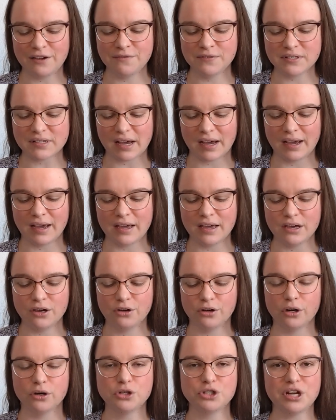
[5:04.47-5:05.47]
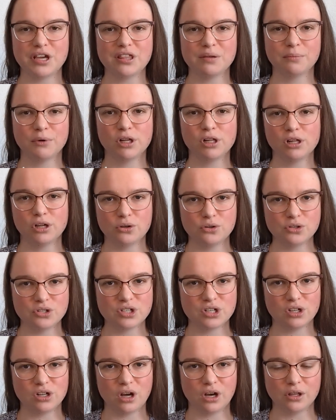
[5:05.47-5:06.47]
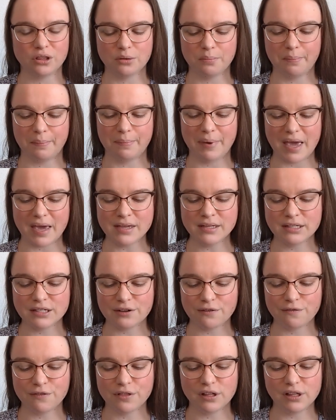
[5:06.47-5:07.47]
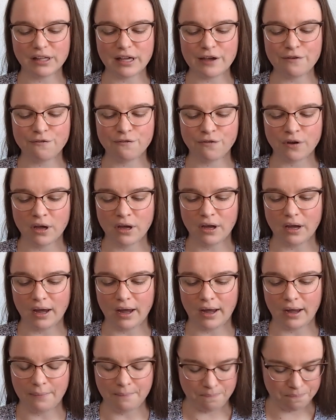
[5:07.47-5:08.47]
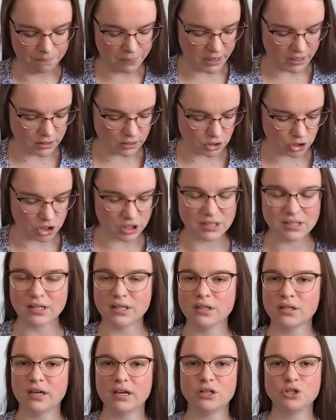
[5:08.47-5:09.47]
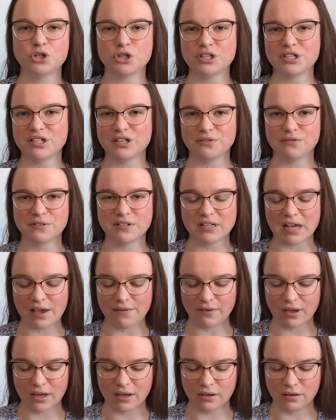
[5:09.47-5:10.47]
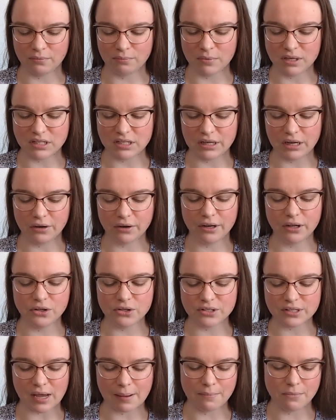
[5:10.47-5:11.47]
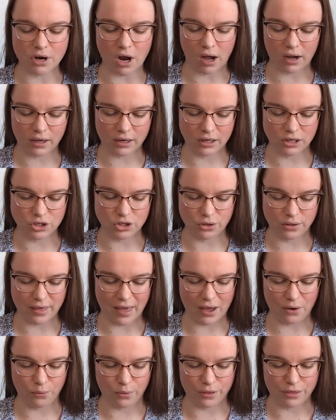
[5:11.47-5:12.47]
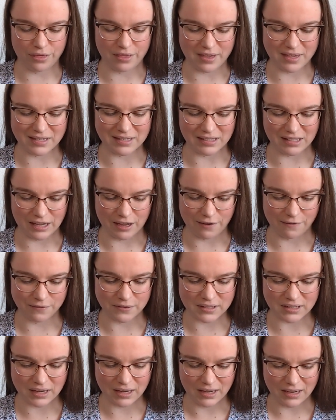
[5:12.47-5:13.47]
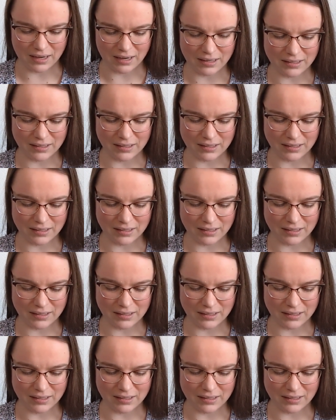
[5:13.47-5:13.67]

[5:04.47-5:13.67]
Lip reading: leaves, I crochet them closed along the base of the leaf, but just in the interest of saving materials, I'm not going to do that with these leaves.